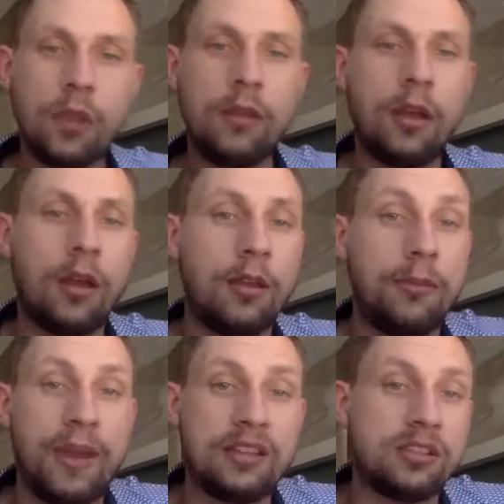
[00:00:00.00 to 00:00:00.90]
The
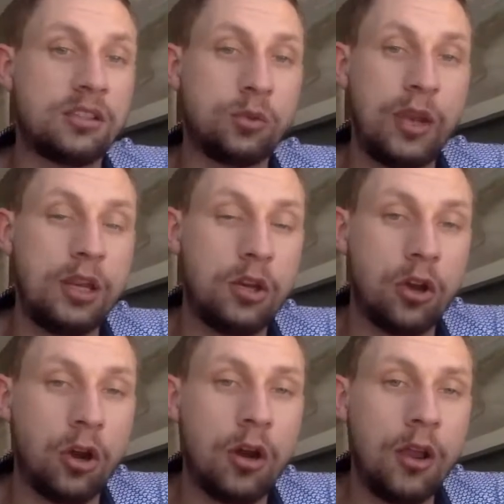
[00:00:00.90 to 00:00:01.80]
best
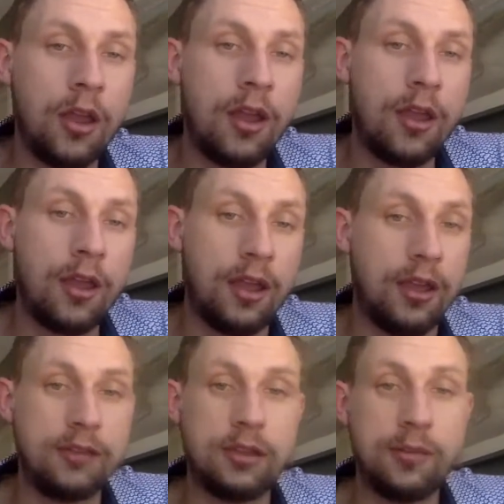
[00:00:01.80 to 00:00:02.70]
sweetener
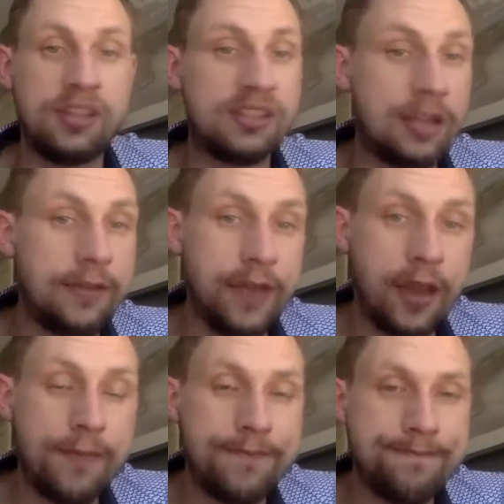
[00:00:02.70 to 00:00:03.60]
is going to be
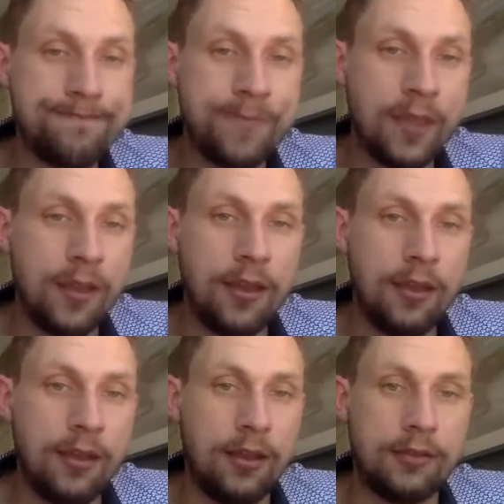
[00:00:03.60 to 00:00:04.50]
stevia.
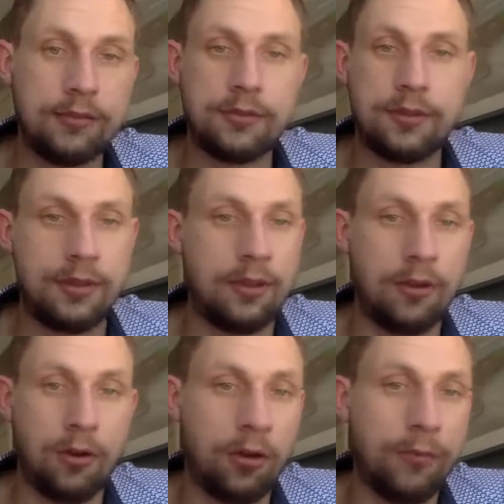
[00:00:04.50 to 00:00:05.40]
It's a
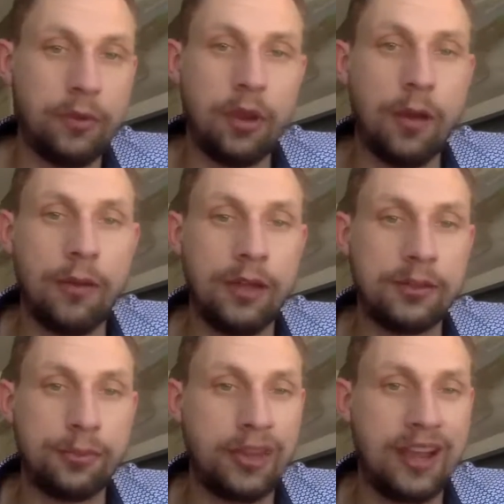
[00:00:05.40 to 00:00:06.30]
herb. It's
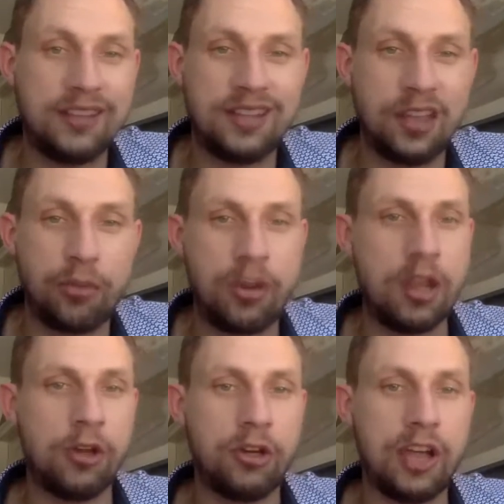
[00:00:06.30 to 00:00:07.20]
a plant. It's like
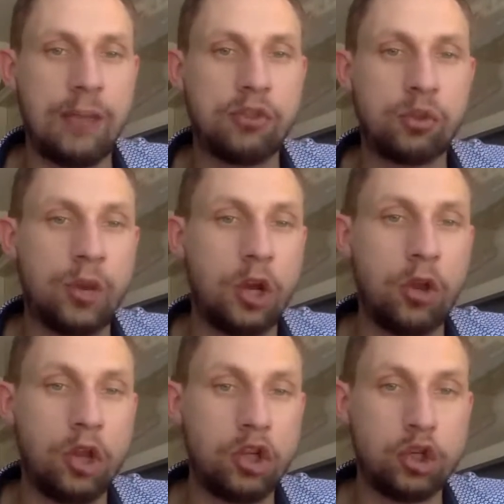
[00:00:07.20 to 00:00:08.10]
300 times sweeter
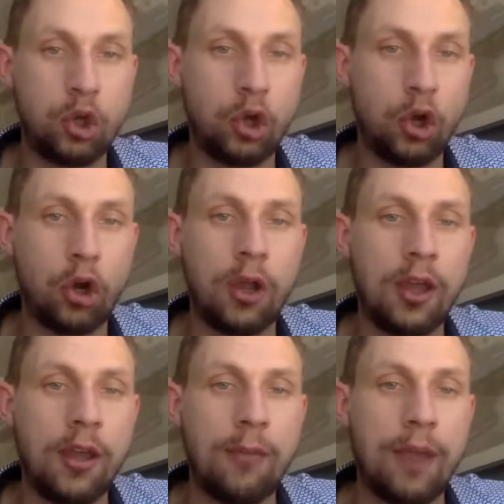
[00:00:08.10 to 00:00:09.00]
than sugar.
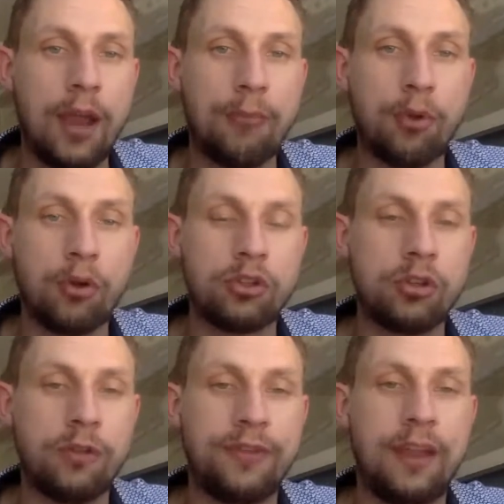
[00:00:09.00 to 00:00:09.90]
My
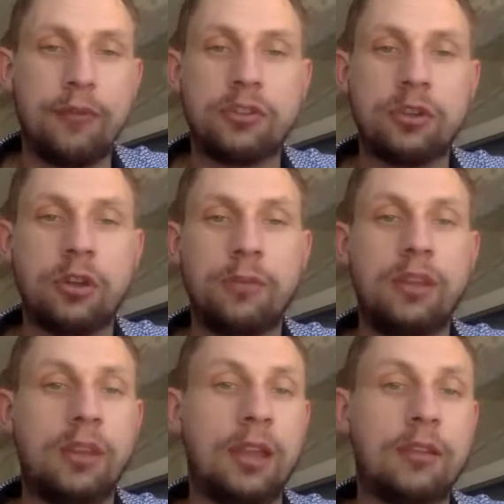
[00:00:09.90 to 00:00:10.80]
personal favorites are going to be
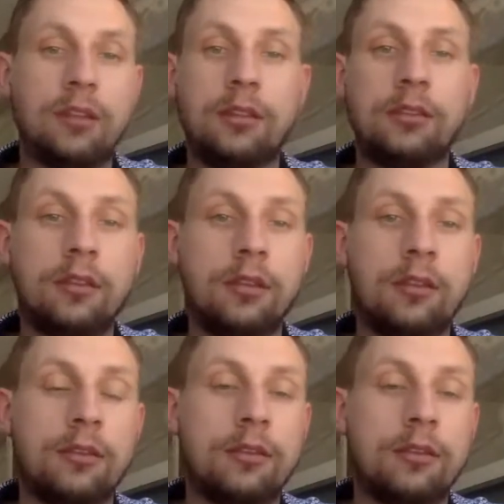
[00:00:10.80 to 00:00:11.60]
like the